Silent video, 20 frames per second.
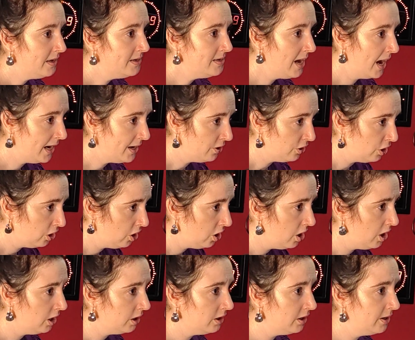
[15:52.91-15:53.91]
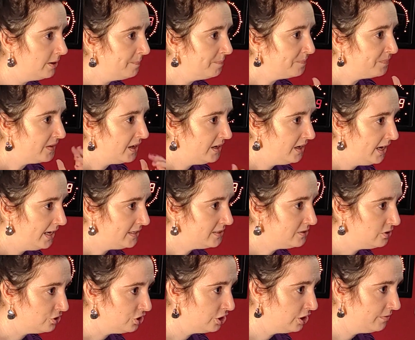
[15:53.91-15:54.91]
9 o'clock at
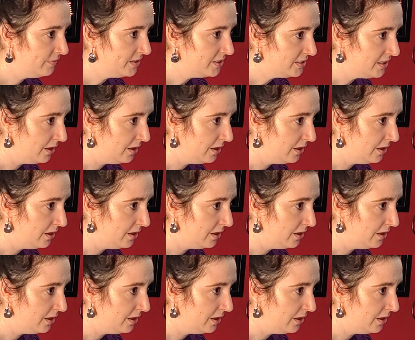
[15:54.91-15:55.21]
Tshwane